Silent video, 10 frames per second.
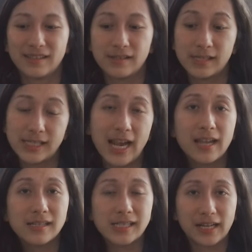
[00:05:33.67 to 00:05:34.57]

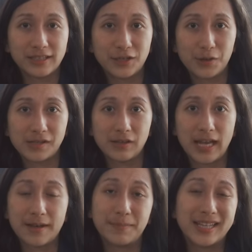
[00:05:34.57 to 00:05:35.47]
stay as technical as you
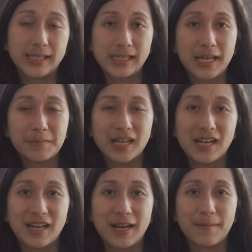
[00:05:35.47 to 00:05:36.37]
can, but at the same
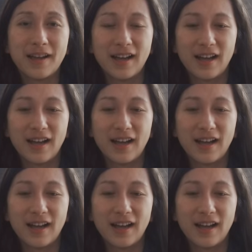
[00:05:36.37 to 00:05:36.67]
time,